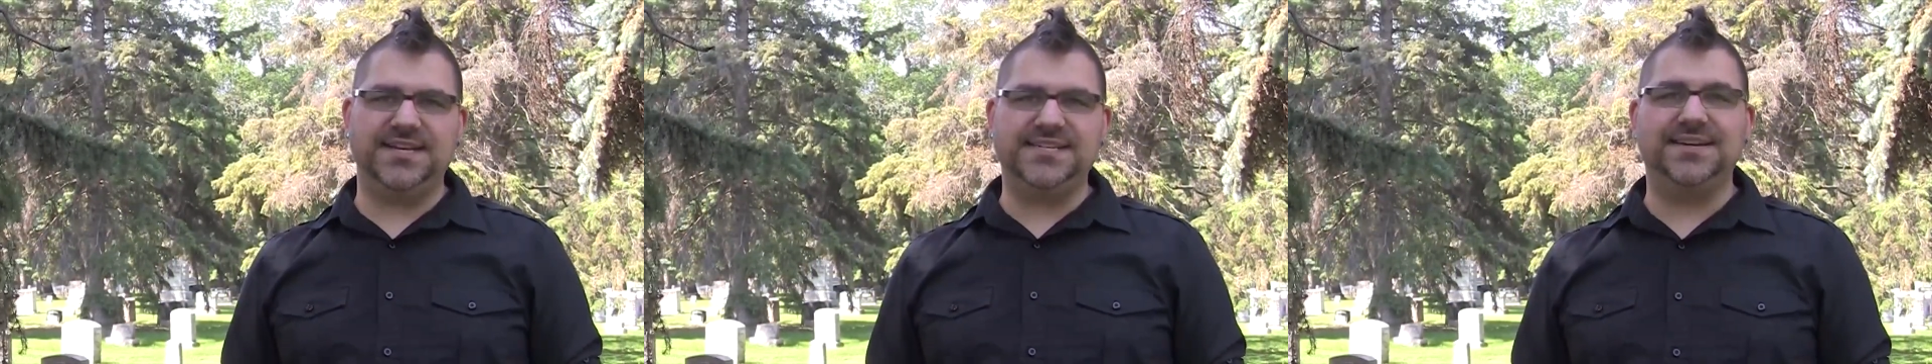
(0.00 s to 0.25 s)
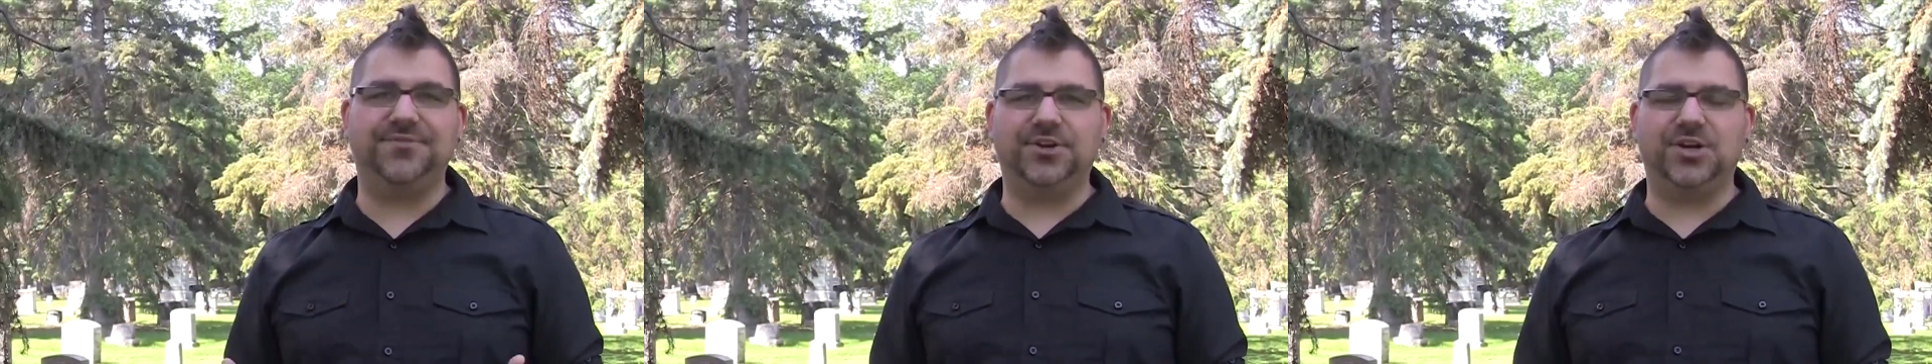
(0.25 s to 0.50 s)

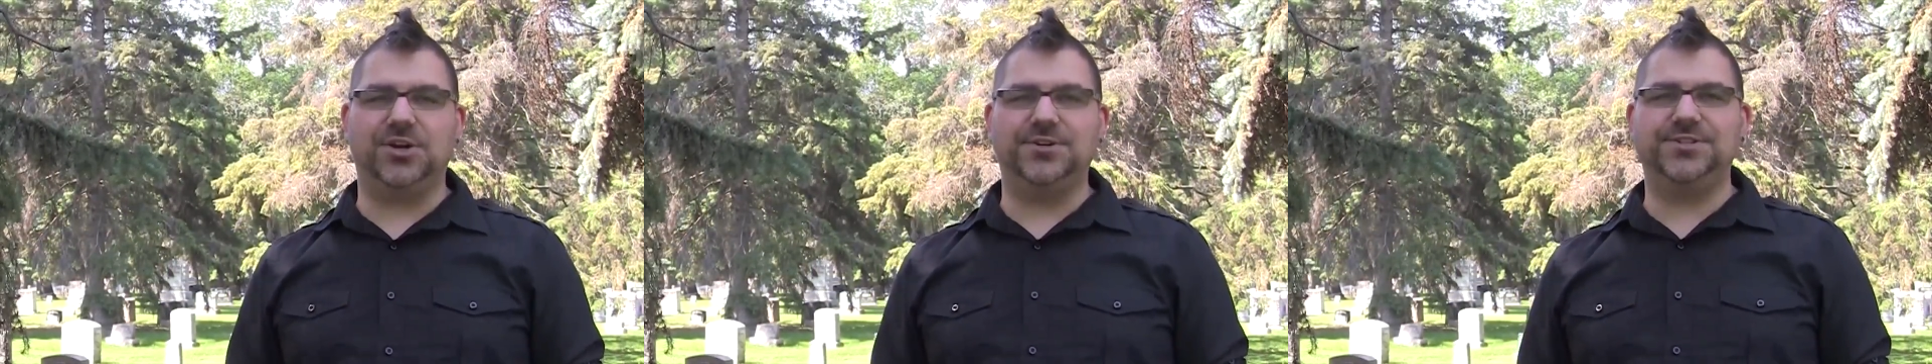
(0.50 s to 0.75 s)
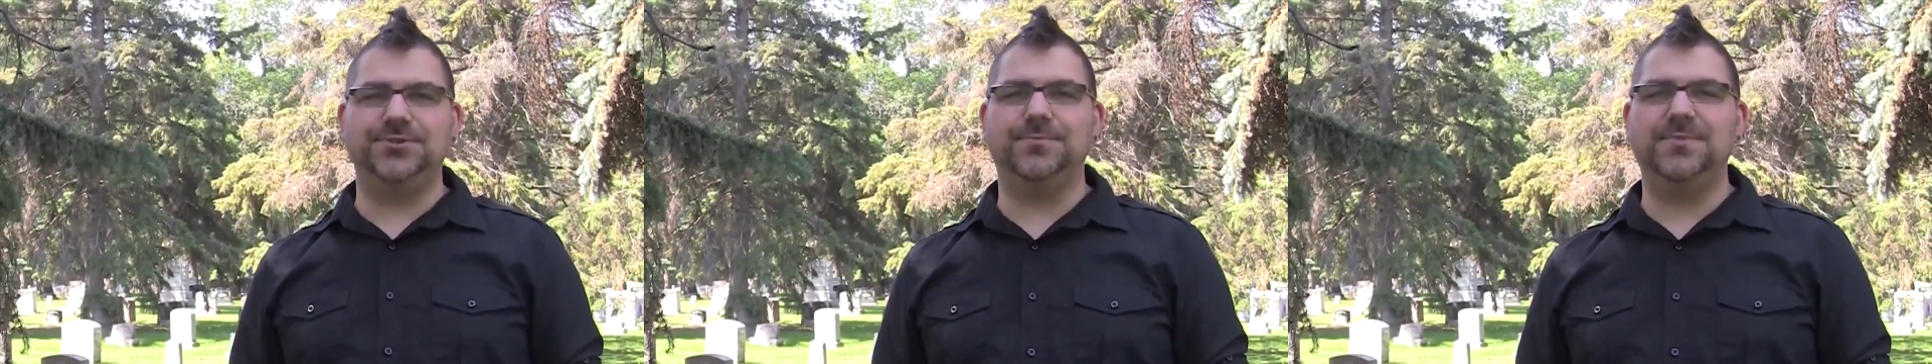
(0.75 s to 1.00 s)
idea for
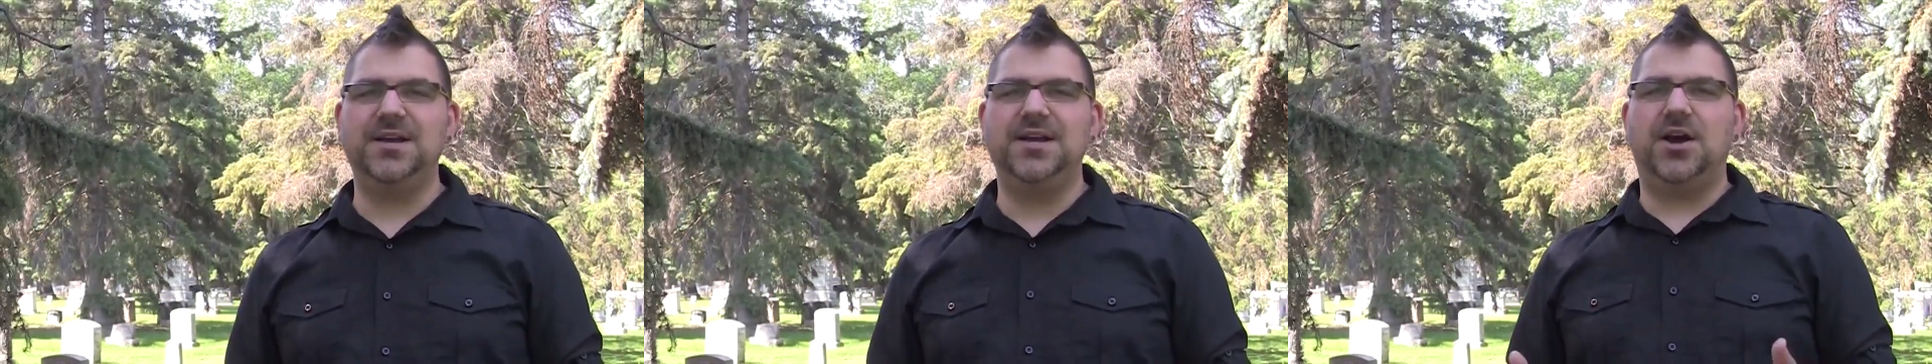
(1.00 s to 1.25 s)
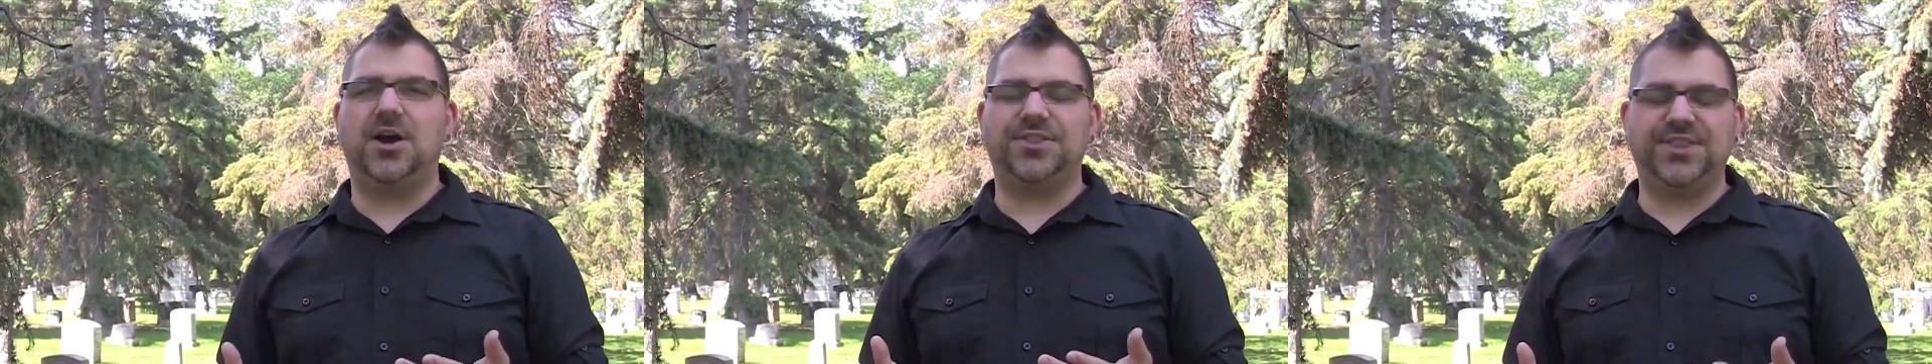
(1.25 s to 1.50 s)
charTomb
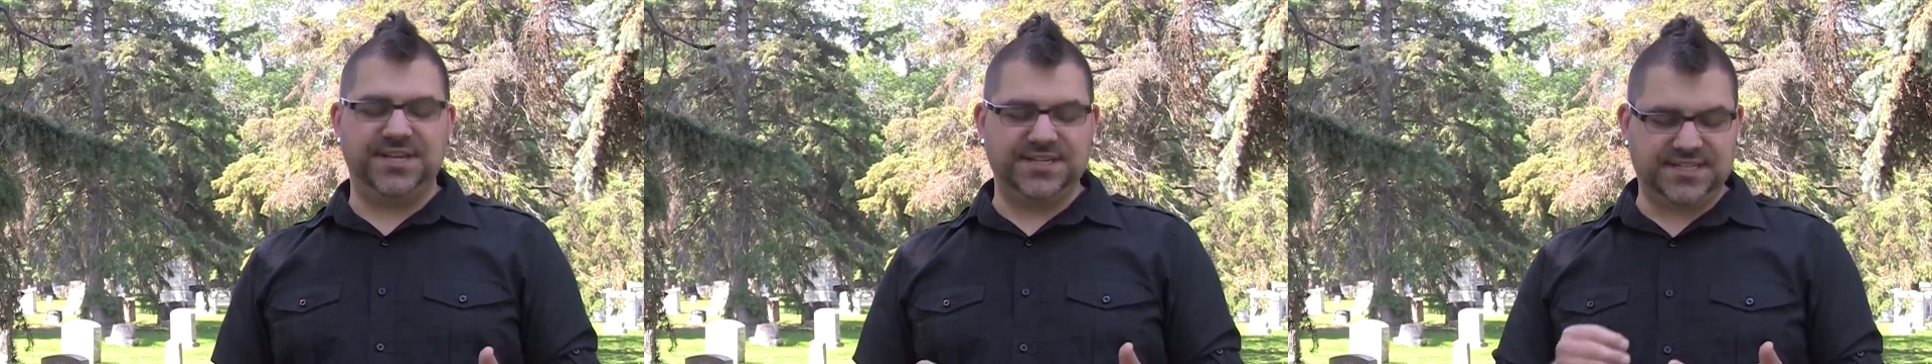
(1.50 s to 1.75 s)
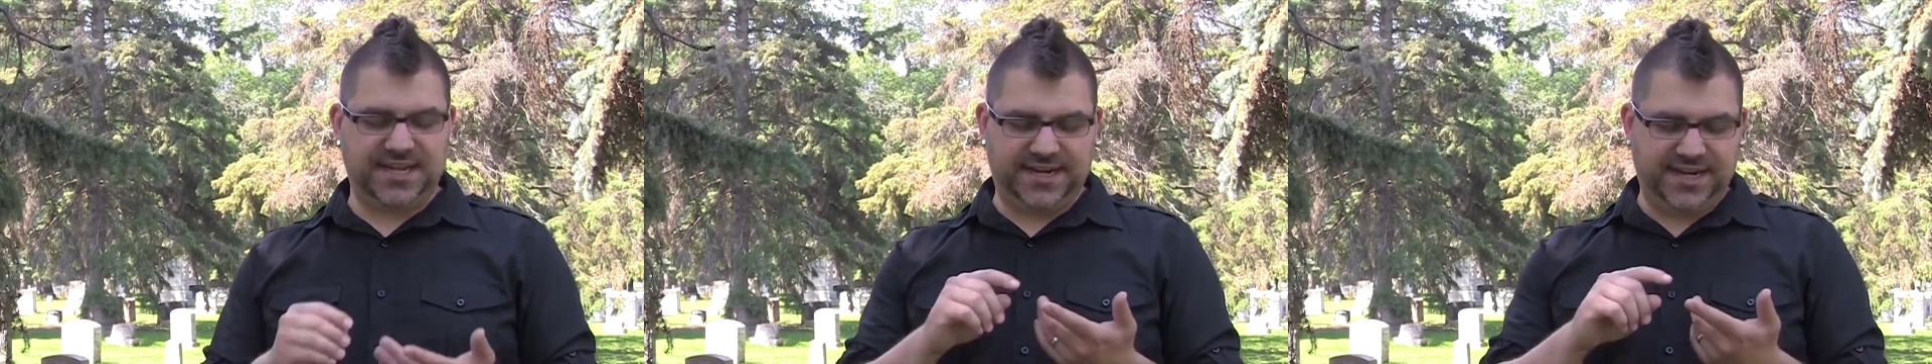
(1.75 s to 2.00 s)
are
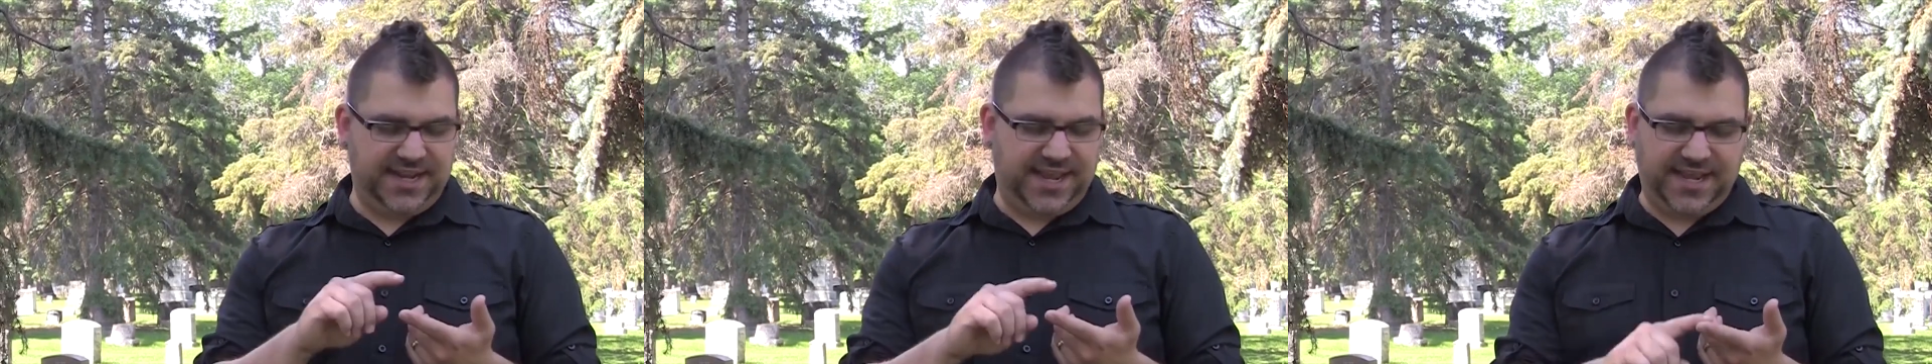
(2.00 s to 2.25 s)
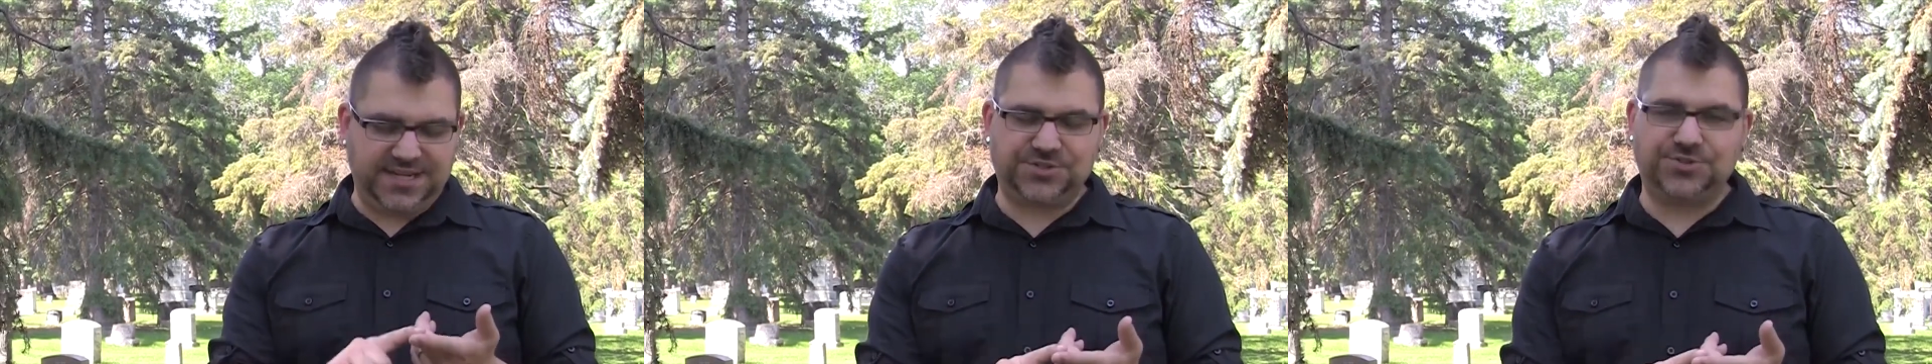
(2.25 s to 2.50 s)
things like
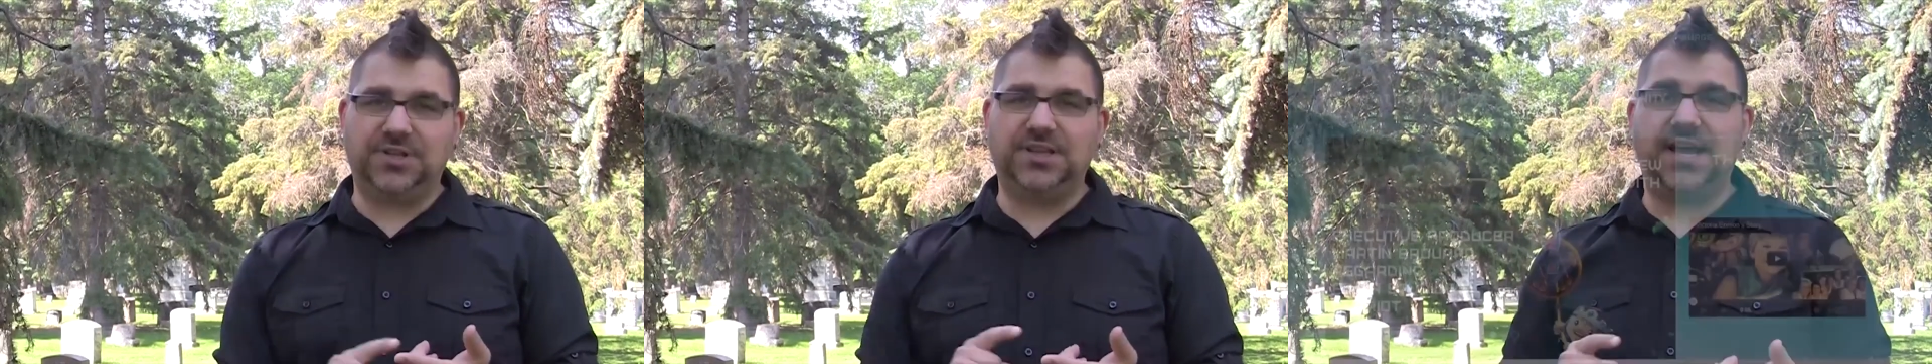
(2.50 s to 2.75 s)
Extra